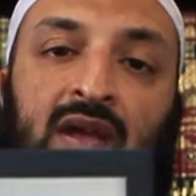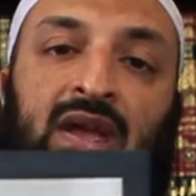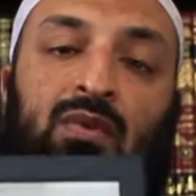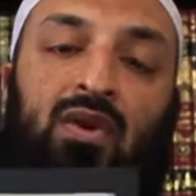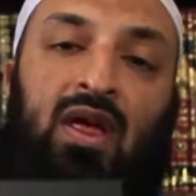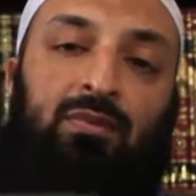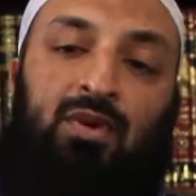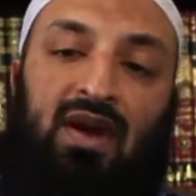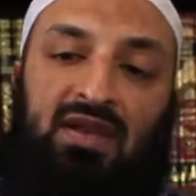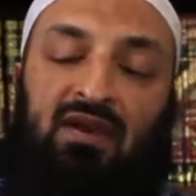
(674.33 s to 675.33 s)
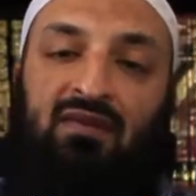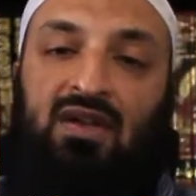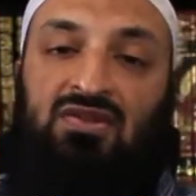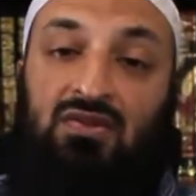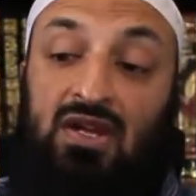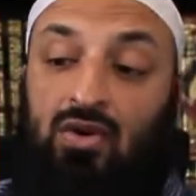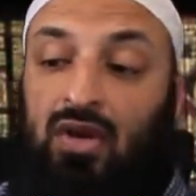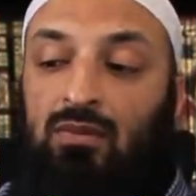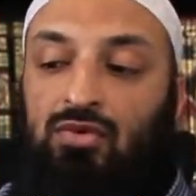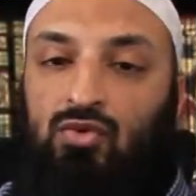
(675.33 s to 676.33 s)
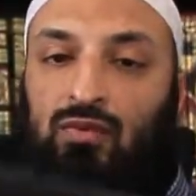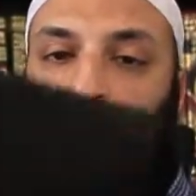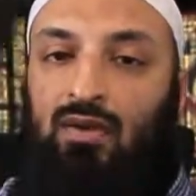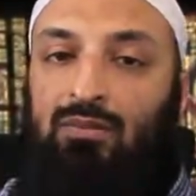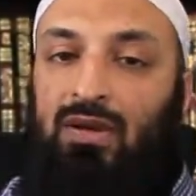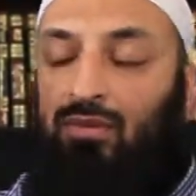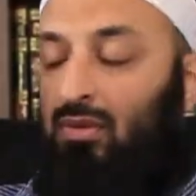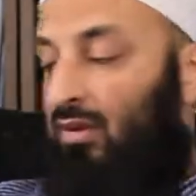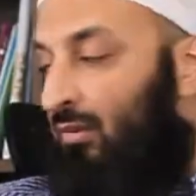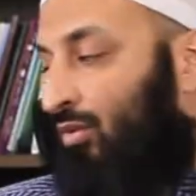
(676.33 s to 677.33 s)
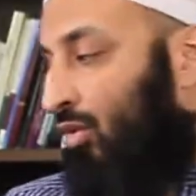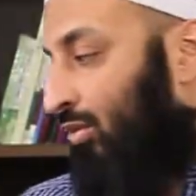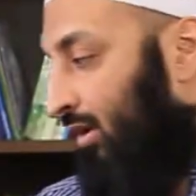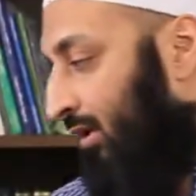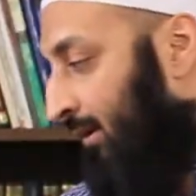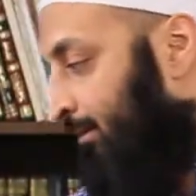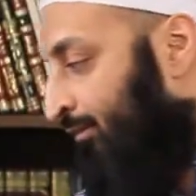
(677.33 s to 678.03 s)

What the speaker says: It will help you identify so that you're able to refer people appropriately.